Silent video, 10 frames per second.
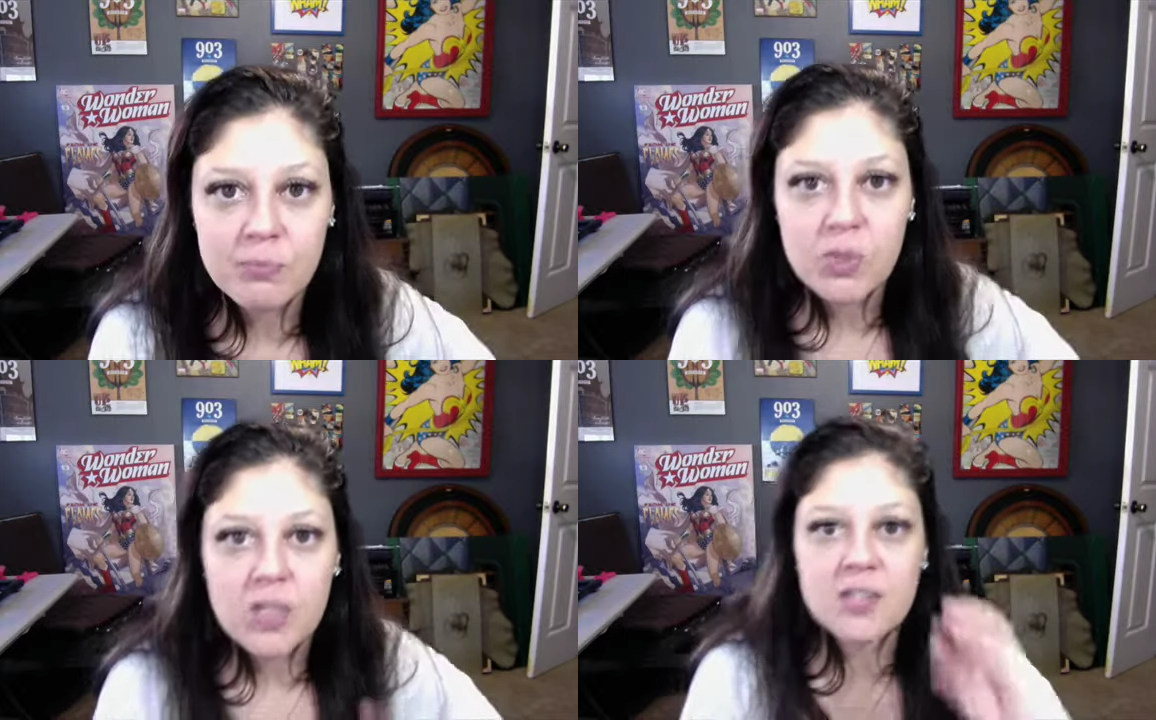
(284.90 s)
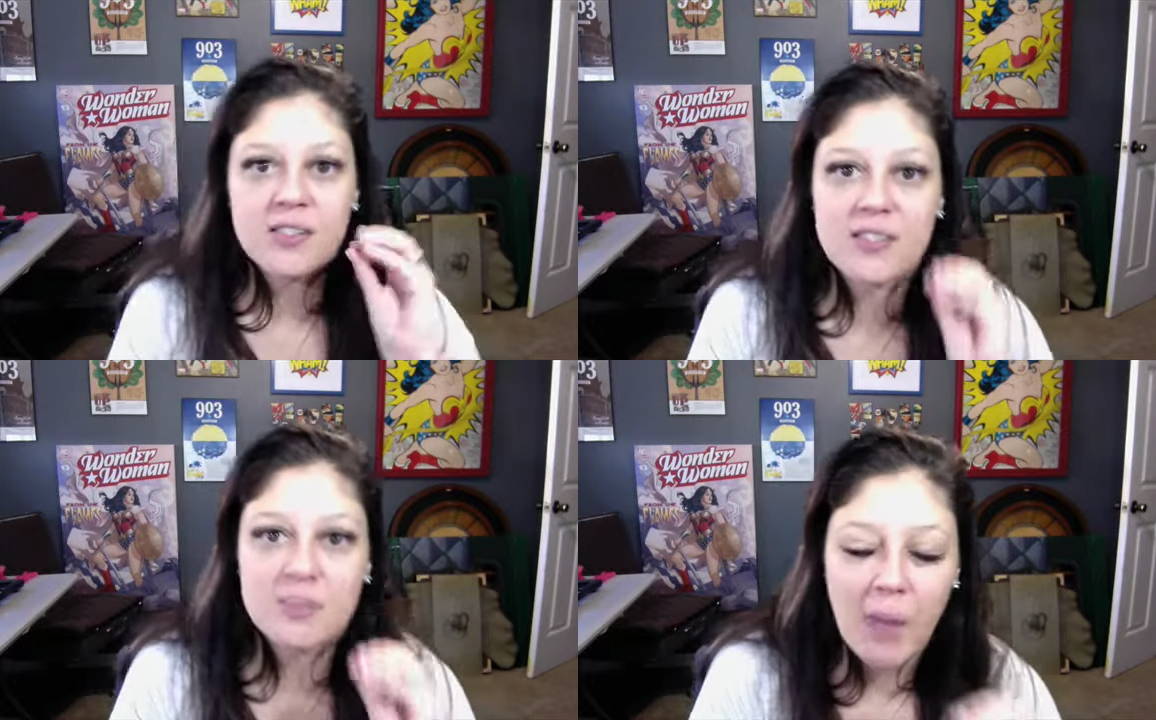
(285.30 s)

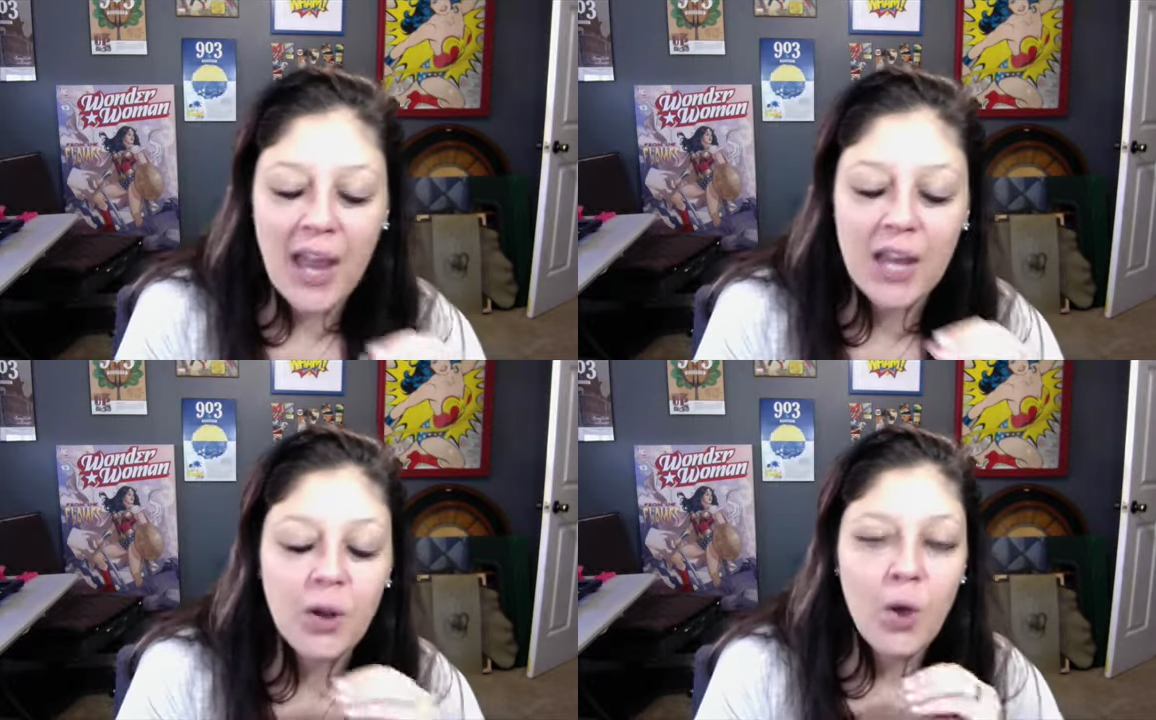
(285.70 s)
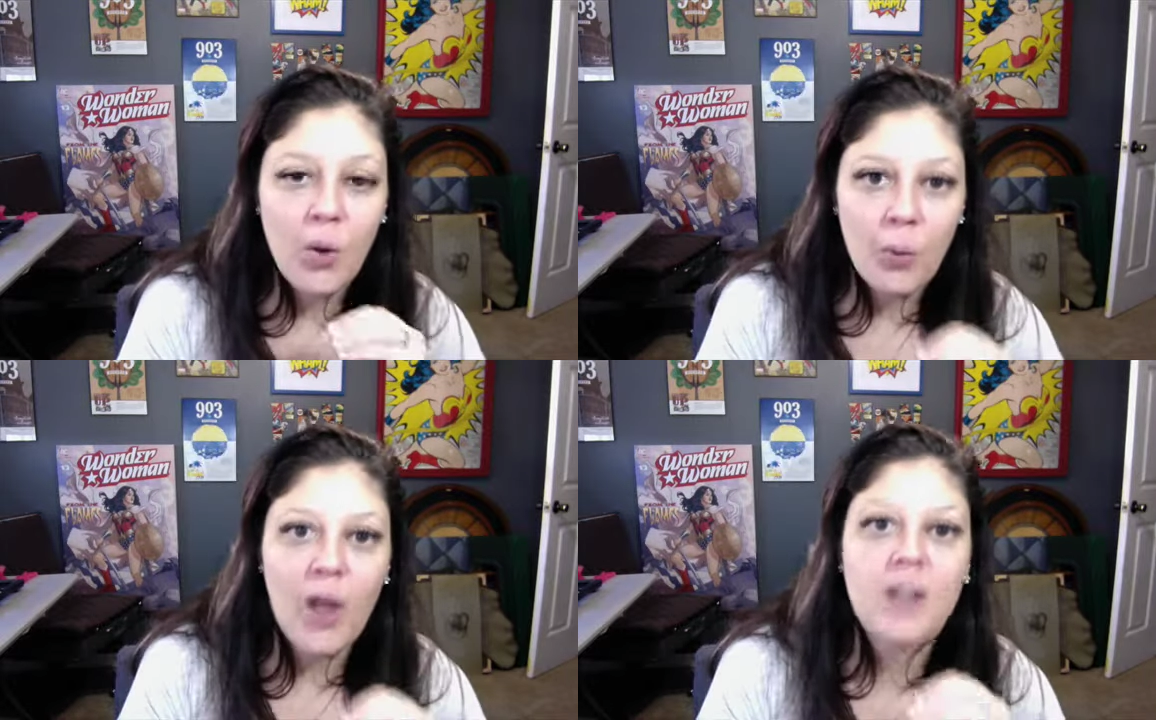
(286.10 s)
despite
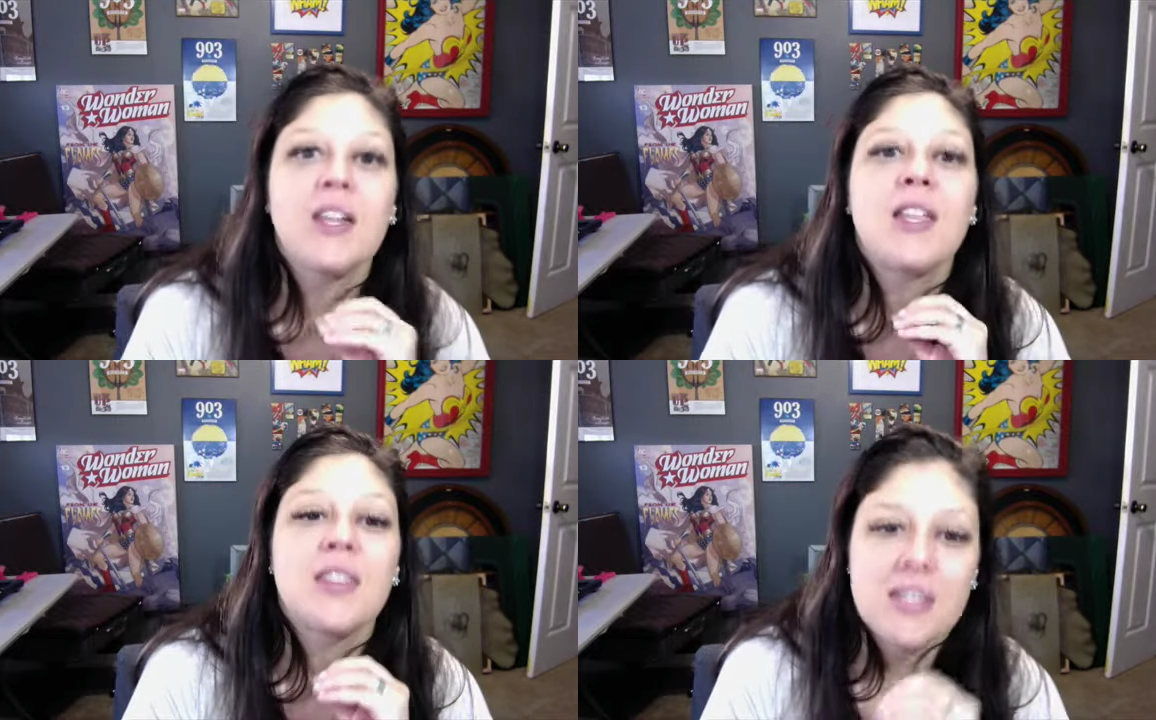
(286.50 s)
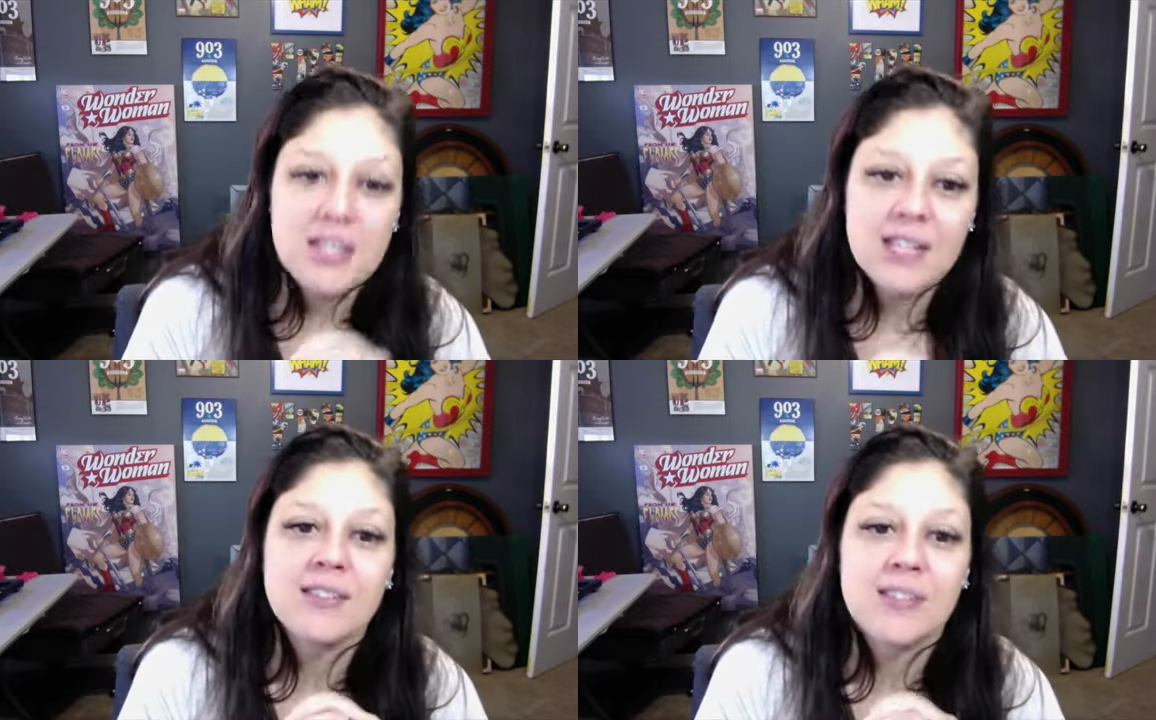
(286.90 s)
what the
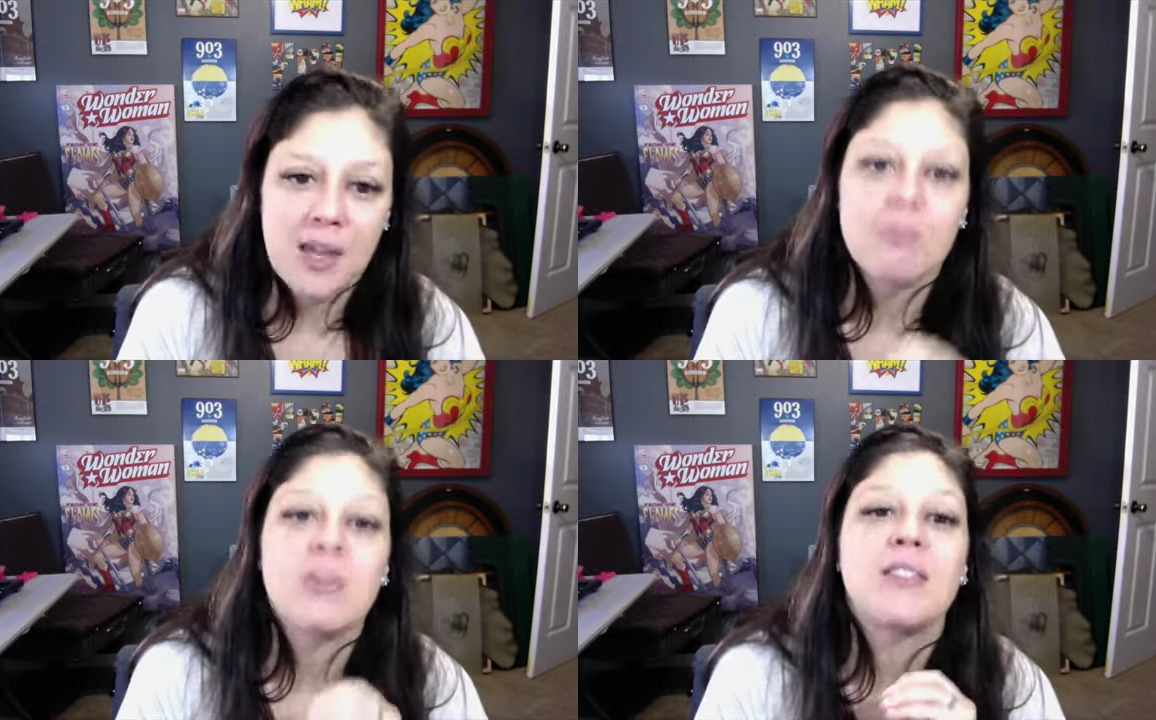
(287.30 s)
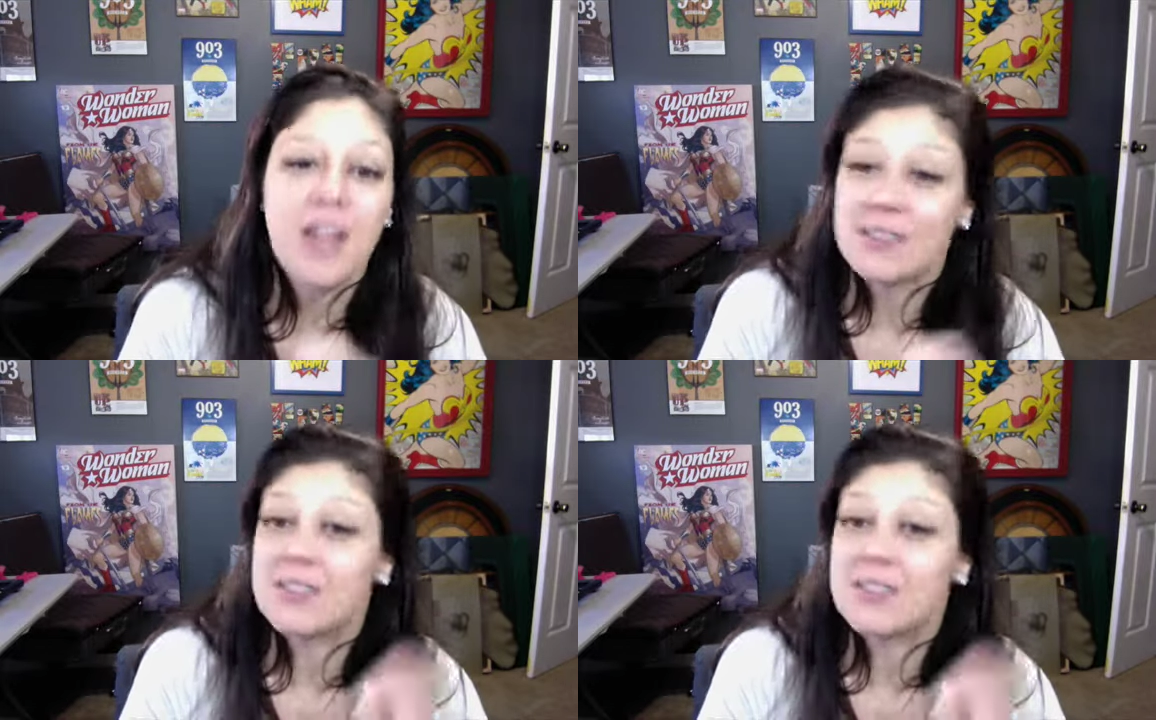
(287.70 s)
DSM says.